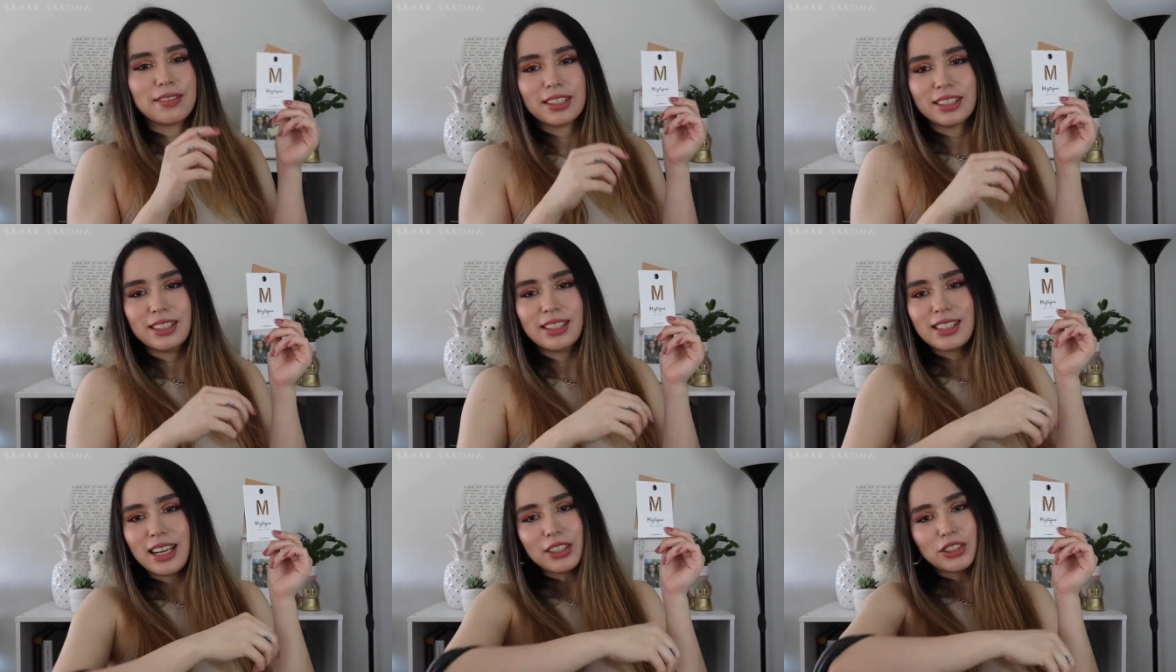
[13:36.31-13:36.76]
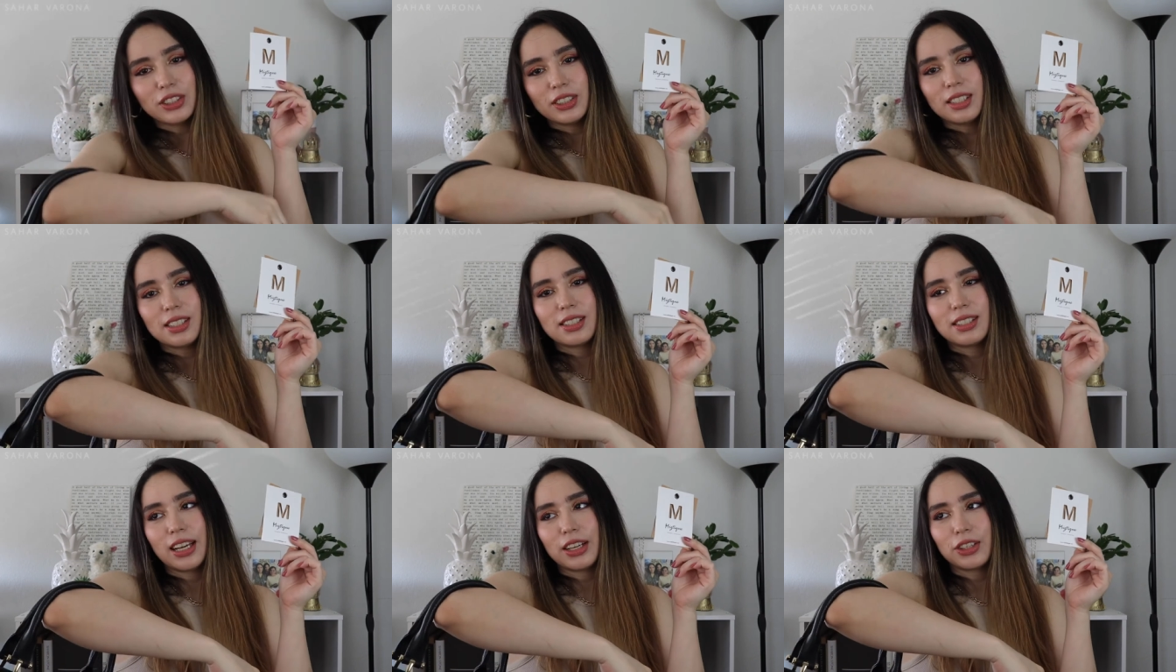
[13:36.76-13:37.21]
This is actually the
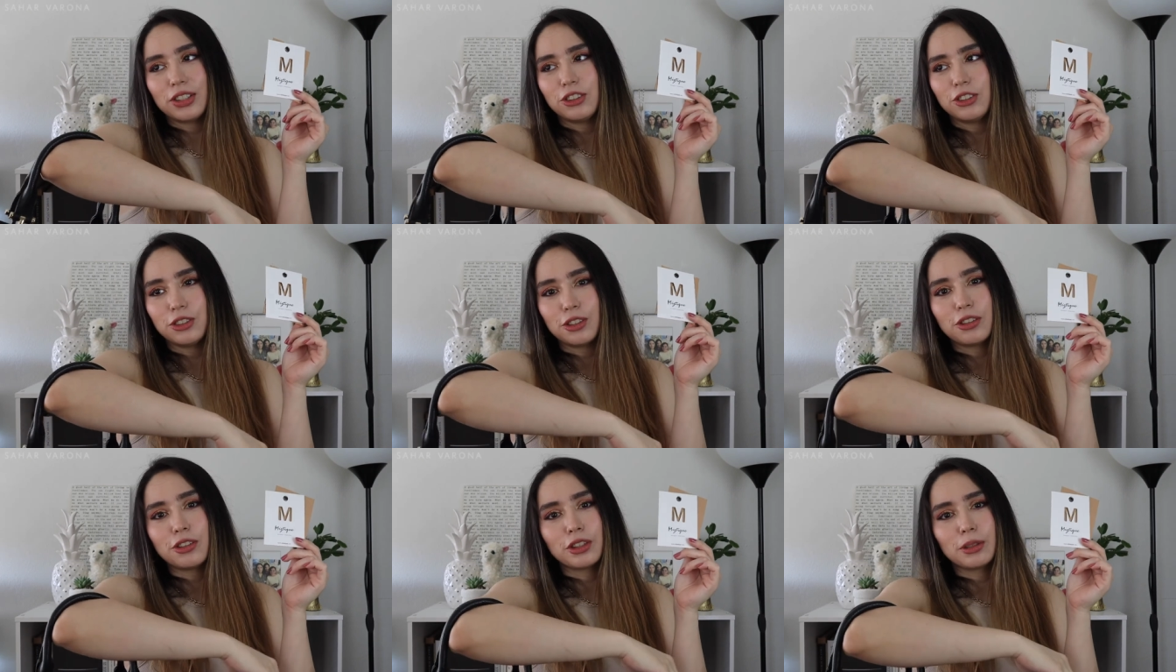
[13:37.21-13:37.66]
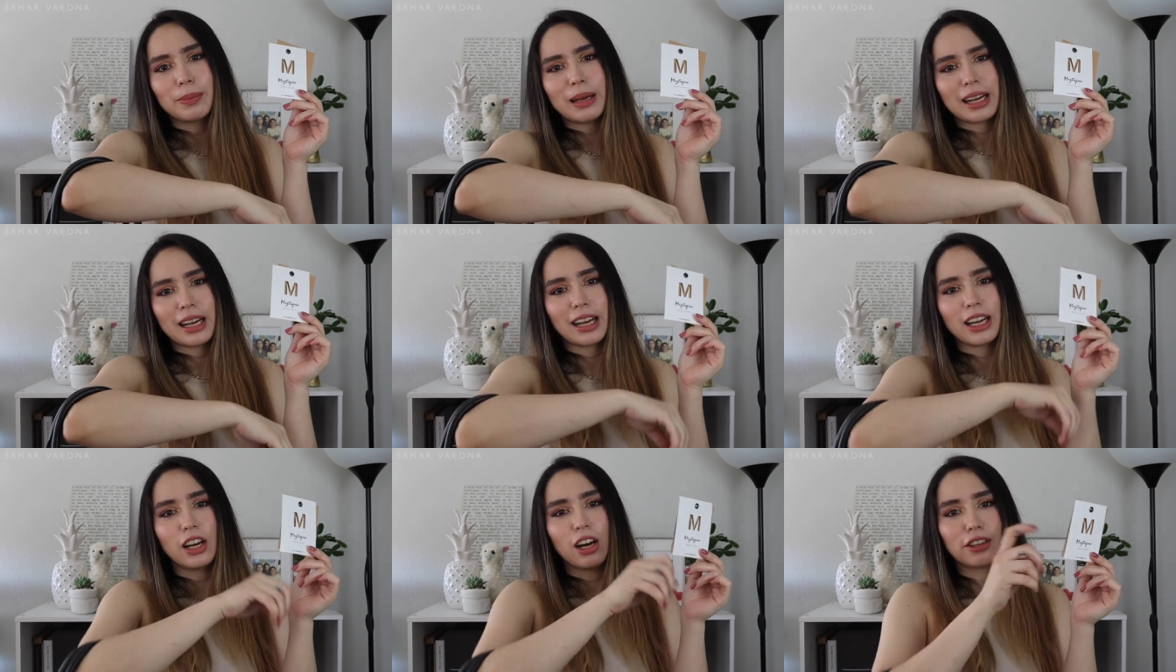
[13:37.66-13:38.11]
second or third
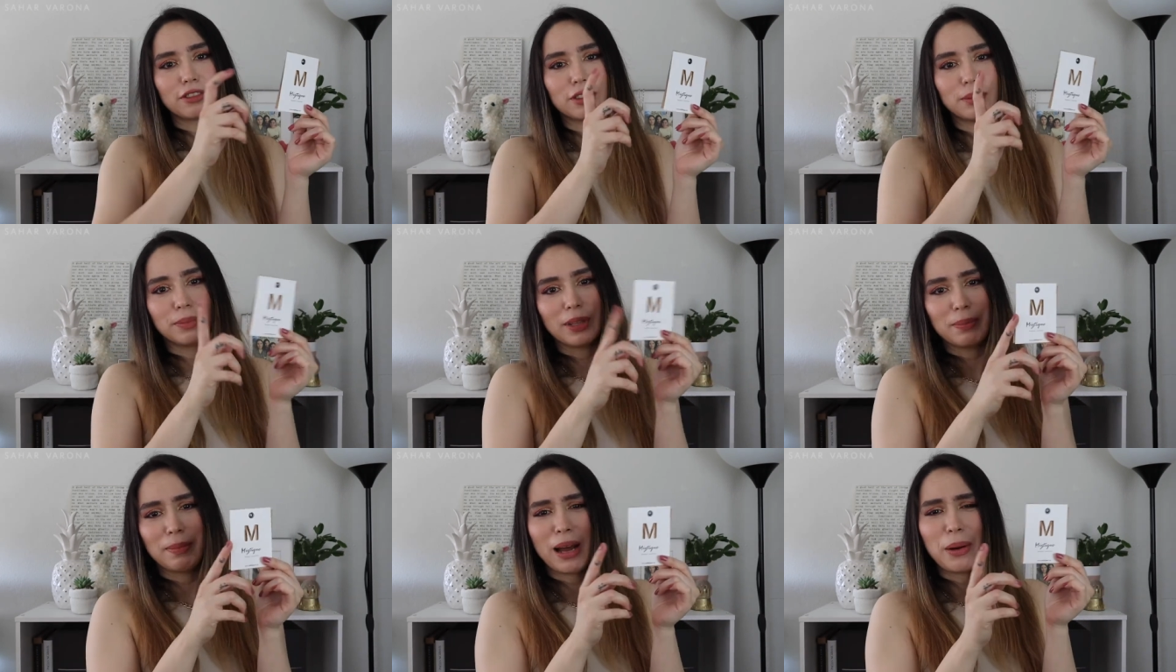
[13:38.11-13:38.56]
bag I got from them.